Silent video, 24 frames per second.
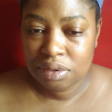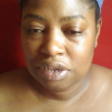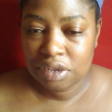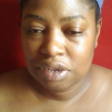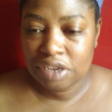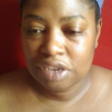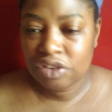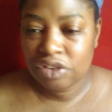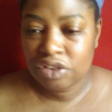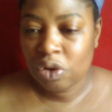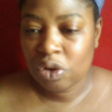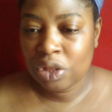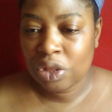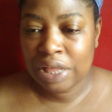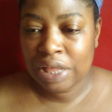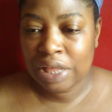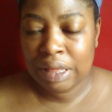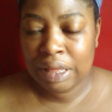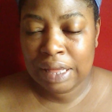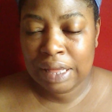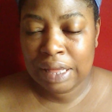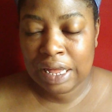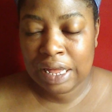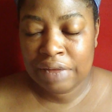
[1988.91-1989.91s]
is all
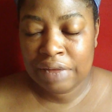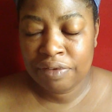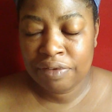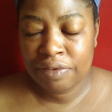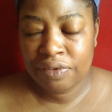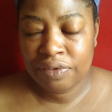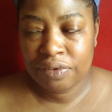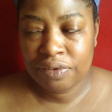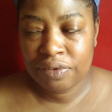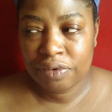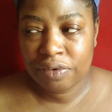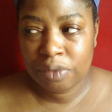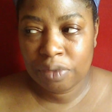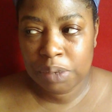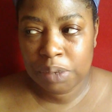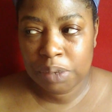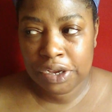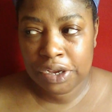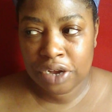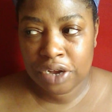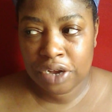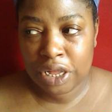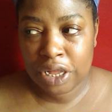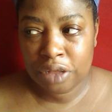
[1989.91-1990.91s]
I'll have from
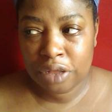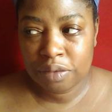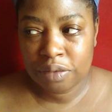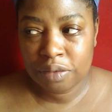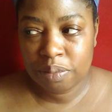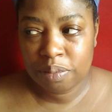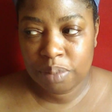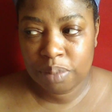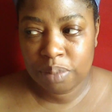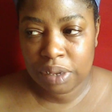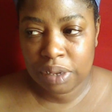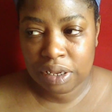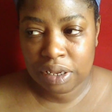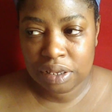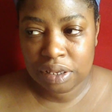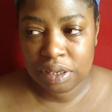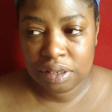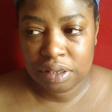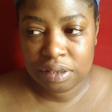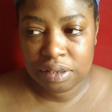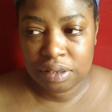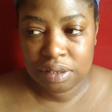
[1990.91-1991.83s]
here out, but